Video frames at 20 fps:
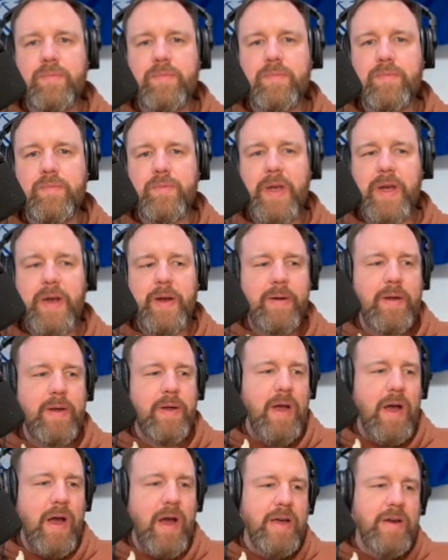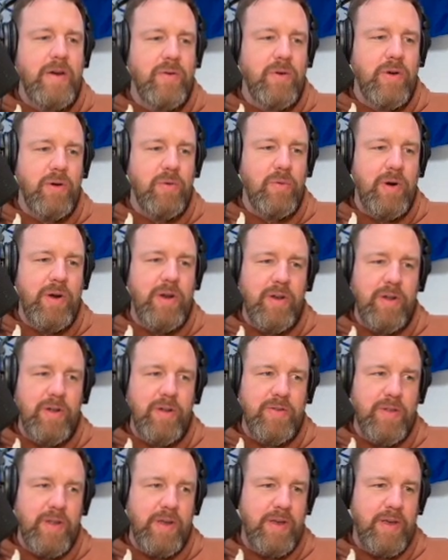Yeah. I don't know what it is
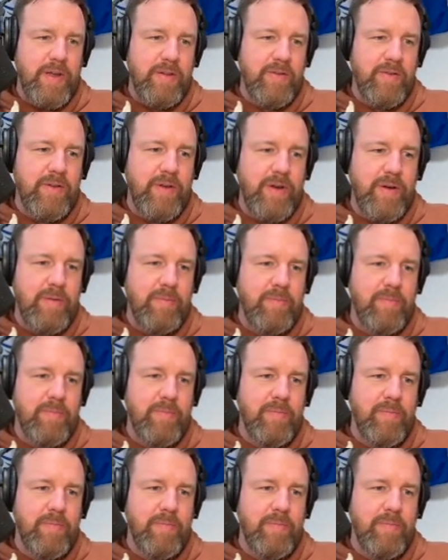that gets them